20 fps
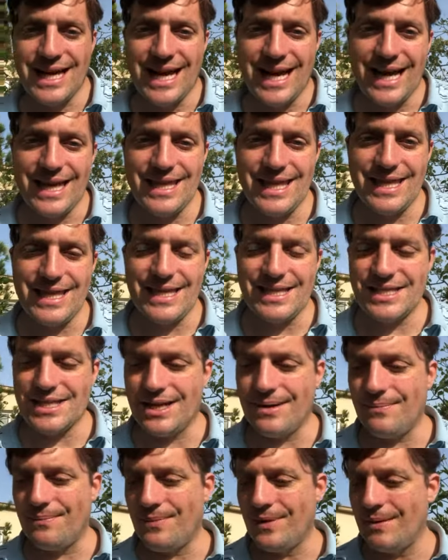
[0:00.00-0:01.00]
and then there's
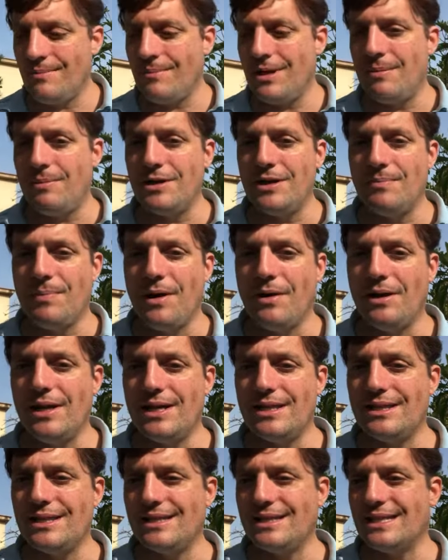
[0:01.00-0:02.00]
going to be
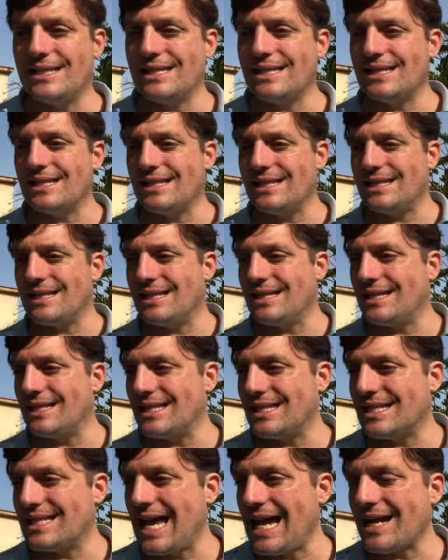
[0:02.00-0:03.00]
Napoleon
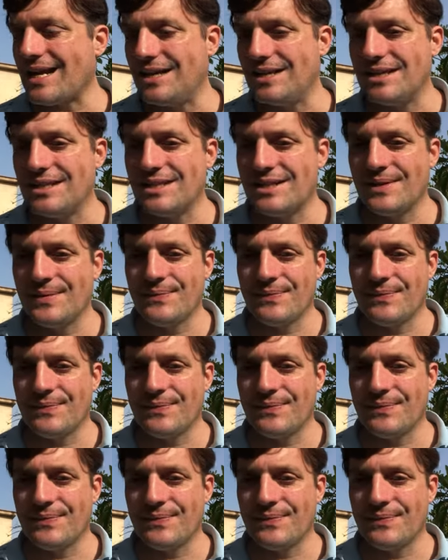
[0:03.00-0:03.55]
the second,